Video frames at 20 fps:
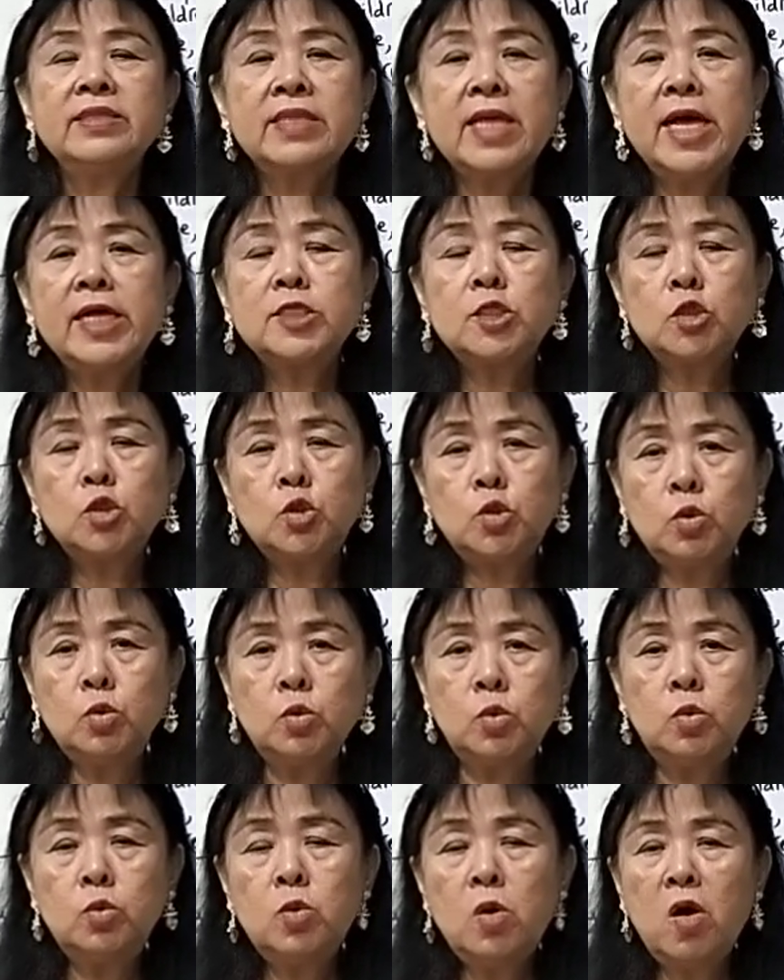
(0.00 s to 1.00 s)
Task
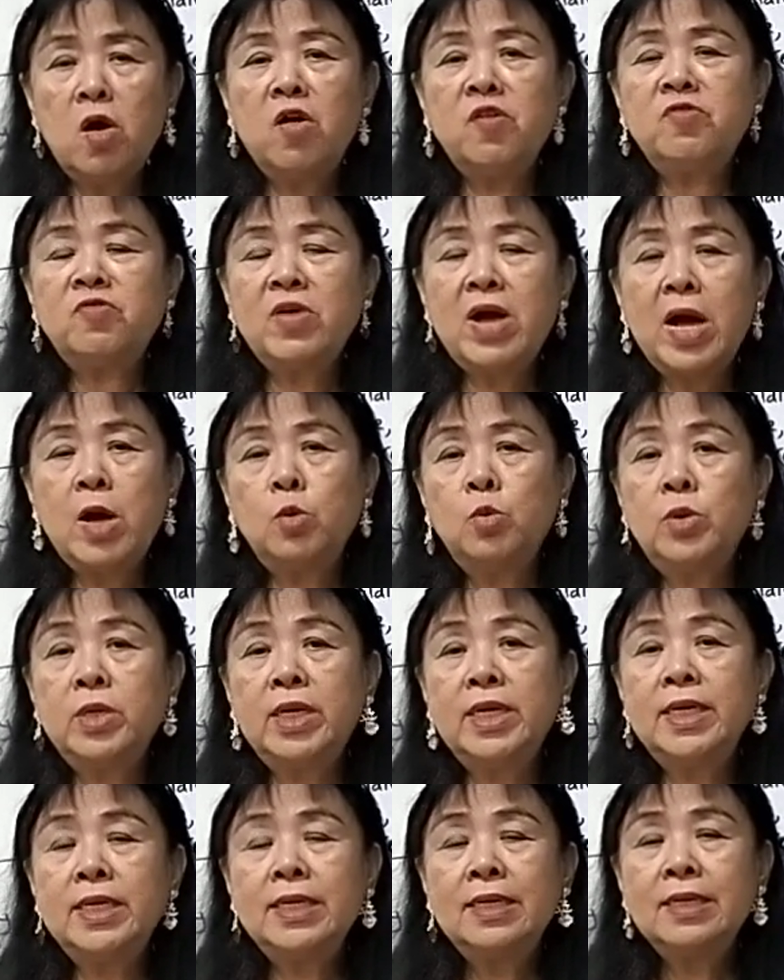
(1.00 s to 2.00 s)
2 of
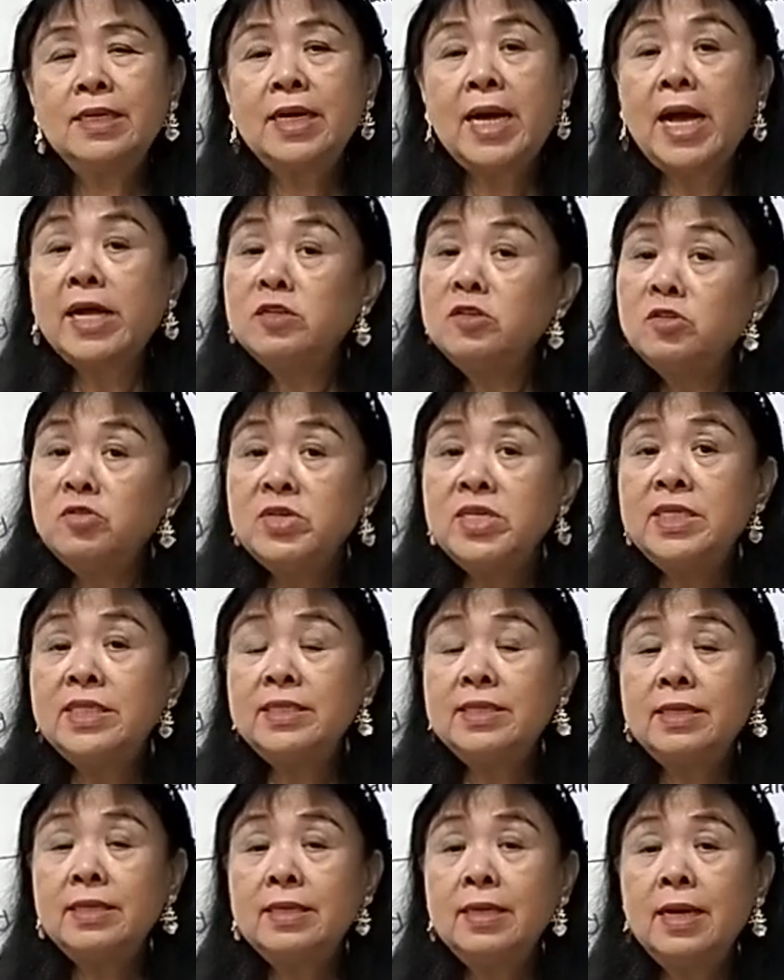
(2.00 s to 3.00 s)
our
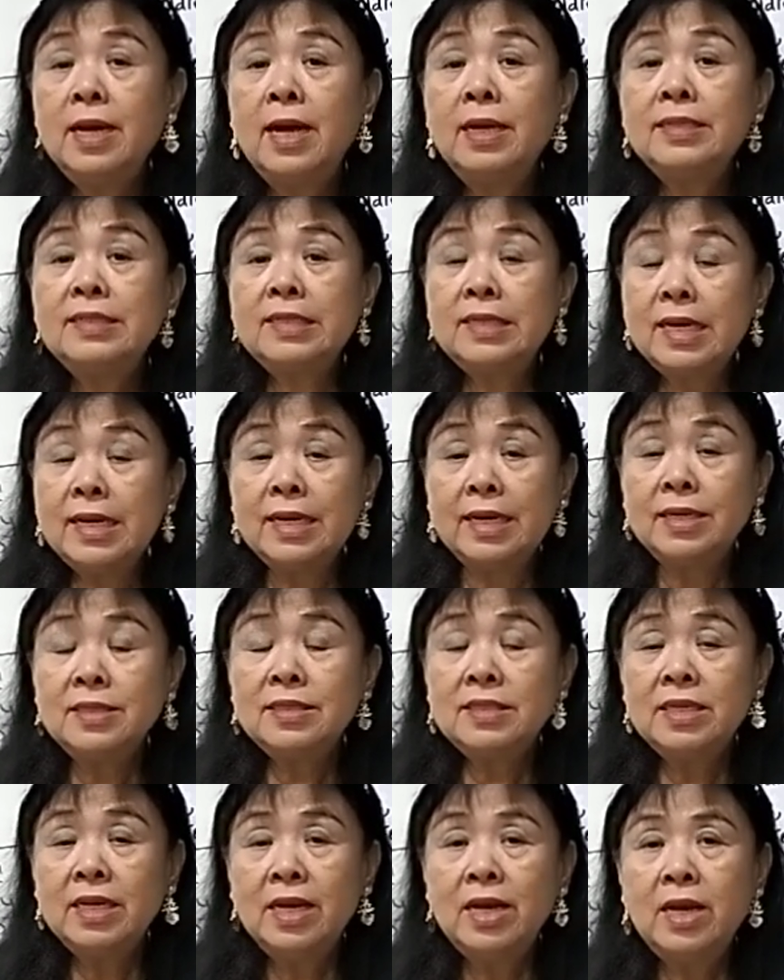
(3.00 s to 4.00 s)
country's
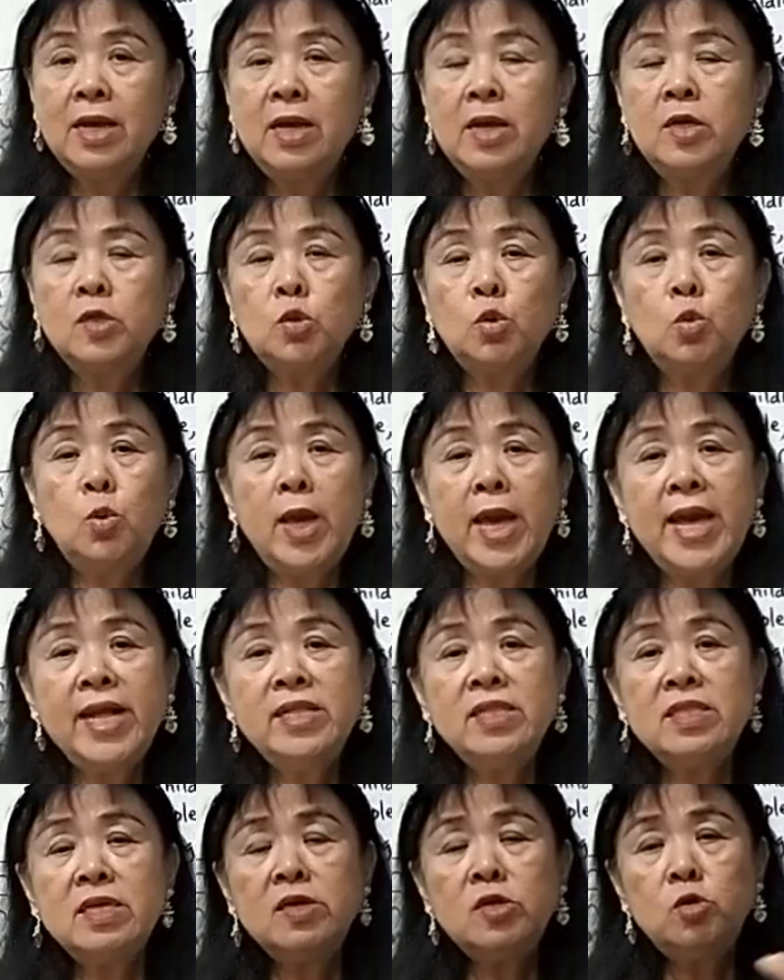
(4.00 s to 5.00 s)
test to
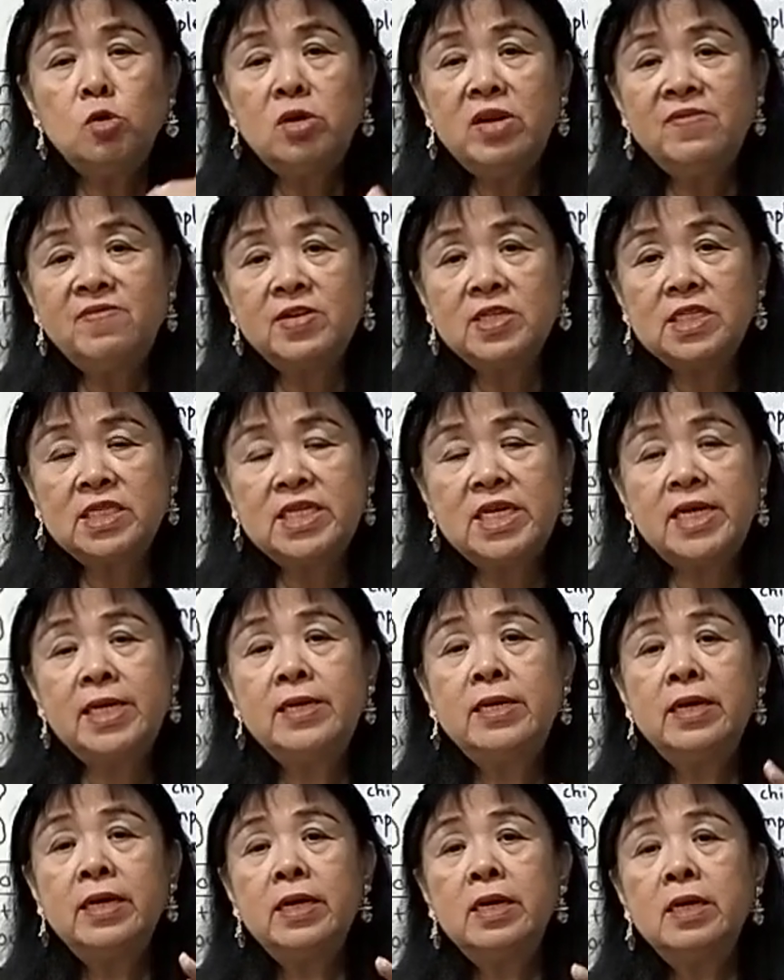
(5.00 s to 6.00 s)
enter
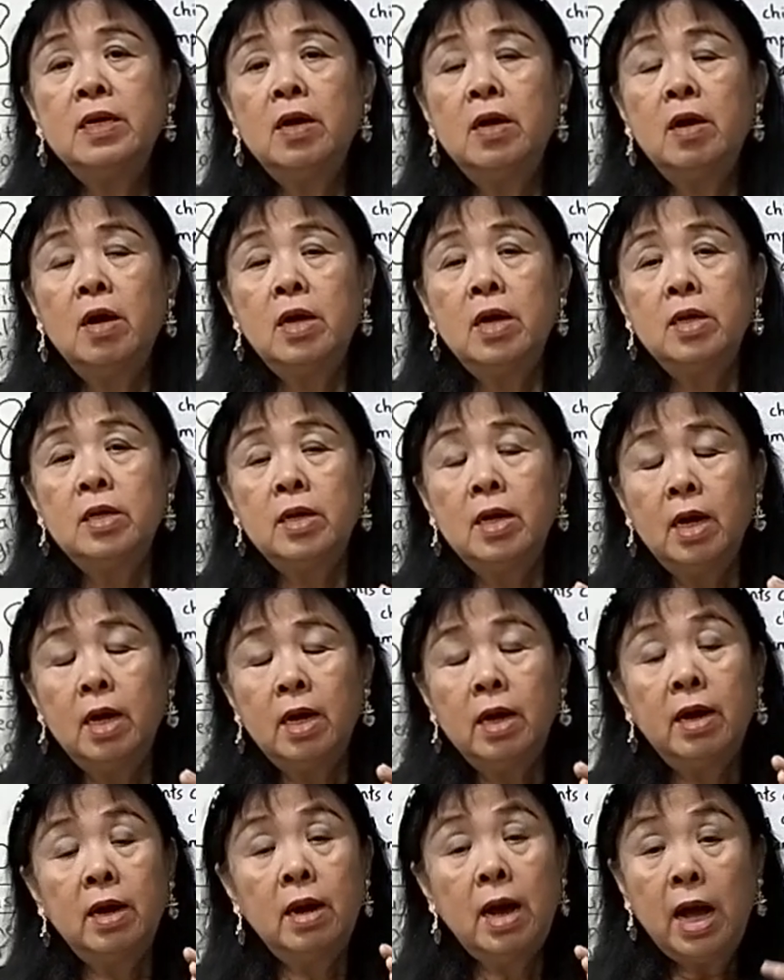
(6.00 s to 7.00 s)
university,
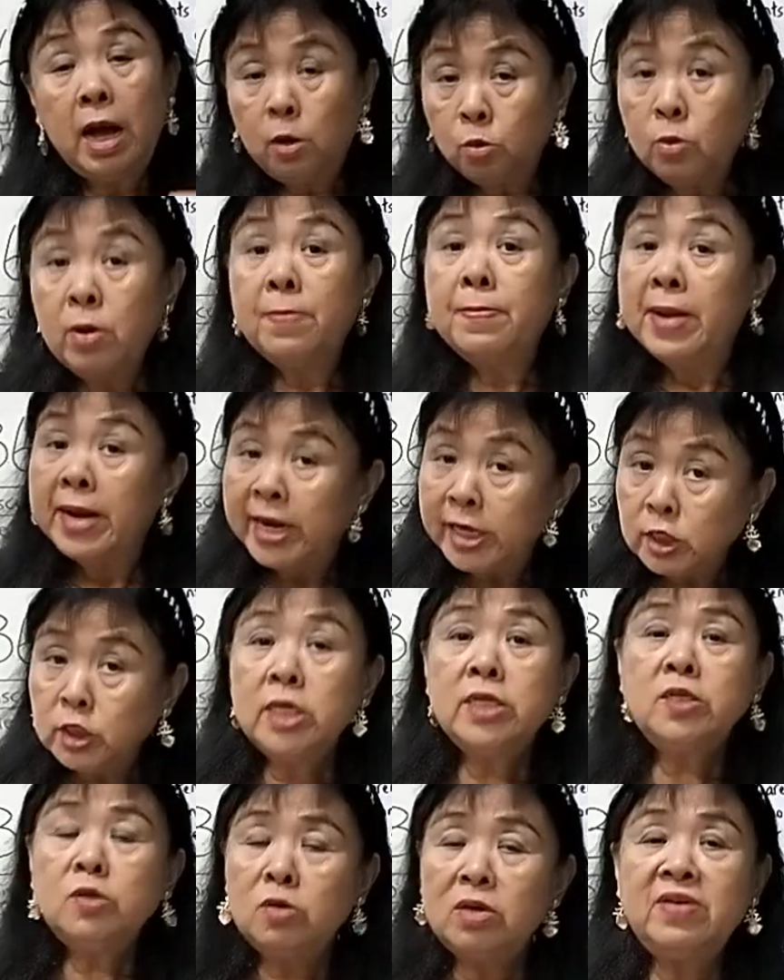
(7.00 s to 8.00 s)
our
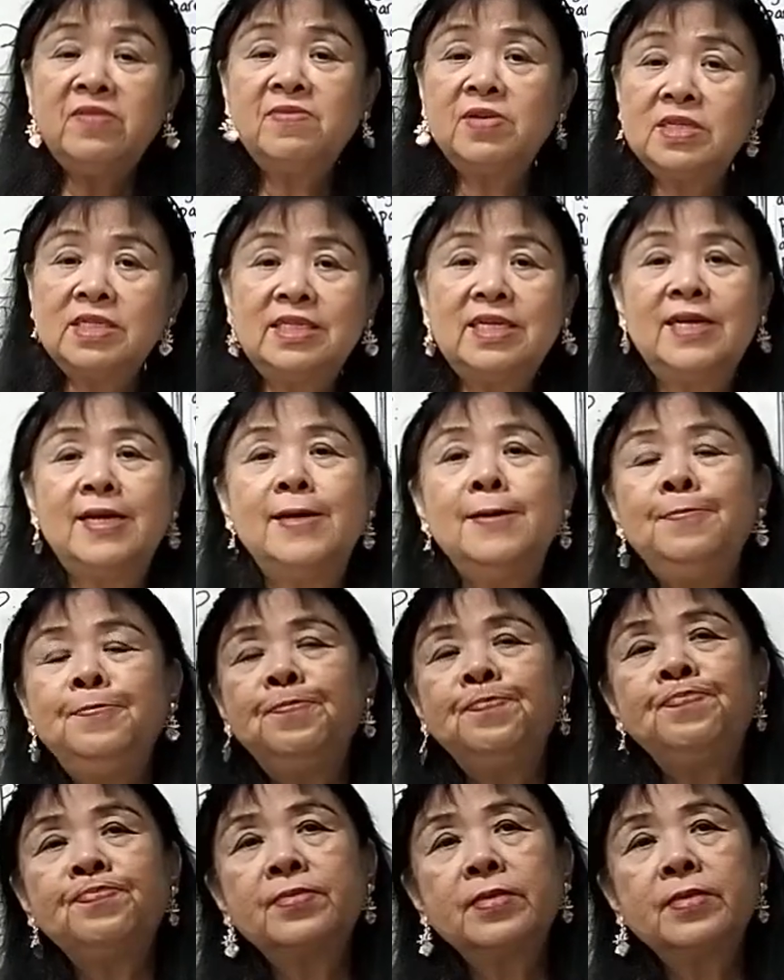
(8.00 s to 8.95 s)
Malaysian university.